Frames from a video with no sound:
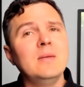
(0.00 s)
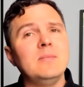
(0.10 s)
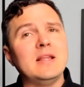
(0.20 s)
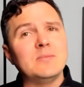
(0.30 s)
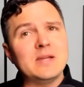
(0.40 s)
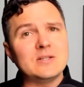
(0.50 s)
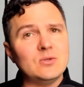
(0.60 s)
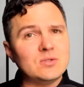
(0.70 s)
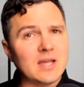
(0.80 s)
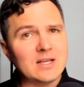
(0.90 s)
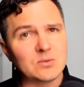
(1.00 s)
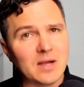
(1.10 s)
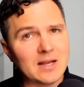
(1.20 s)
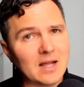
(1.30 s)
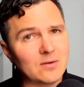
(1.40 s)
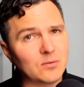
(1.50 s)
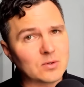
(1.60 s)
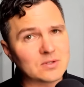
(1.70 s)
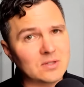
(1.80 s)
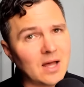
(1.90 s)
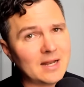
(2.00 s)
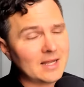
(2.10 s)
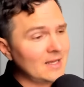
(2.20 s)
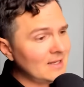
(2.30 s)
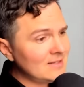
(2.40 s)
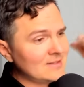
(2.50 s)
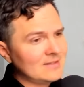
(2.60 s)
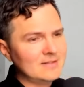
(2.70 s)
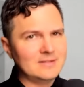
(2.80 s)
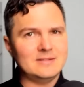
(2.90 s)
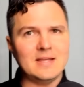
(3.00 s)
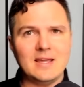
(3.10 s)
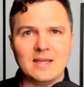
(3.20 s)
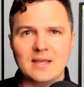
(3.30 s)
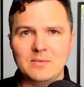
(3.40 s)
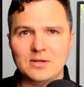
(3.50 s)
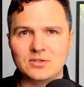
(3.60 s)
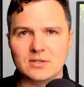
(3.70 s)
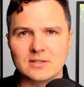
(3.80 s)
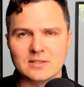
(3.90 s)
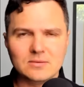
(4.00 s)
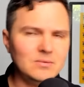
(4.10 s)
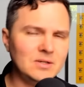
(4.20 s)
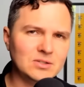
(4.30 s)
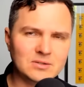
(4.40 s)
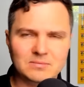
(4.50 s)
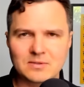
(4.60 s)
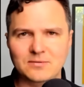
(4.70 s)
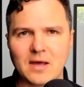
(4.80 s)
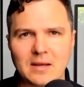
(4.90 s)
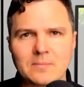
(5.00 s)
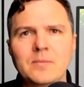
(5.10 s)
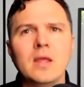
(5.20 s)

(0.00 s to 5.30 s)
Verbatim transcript: Meaning the biggest use case right now for Solana is staking emissions, which is fine.